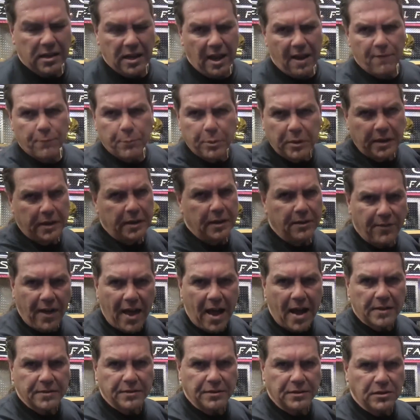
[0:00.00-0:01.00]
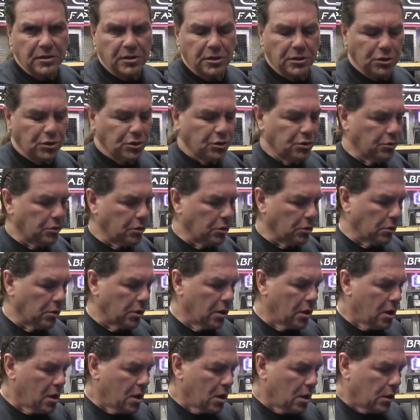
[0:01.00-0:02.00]
You have plenty of access to the screw.
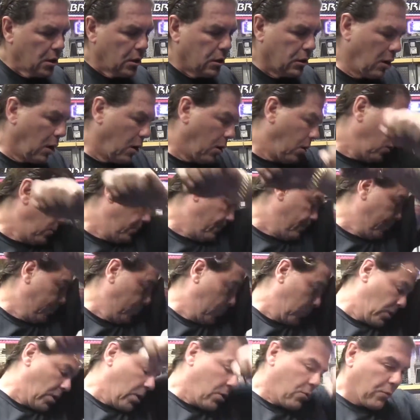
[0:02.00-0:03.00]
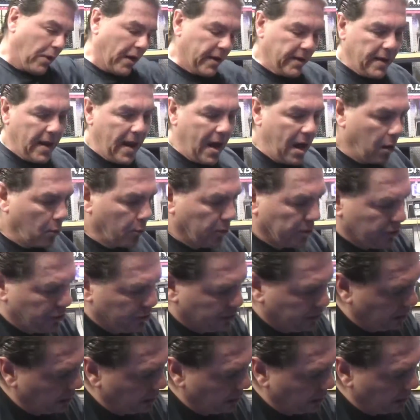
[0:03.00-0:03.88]
So right now we're just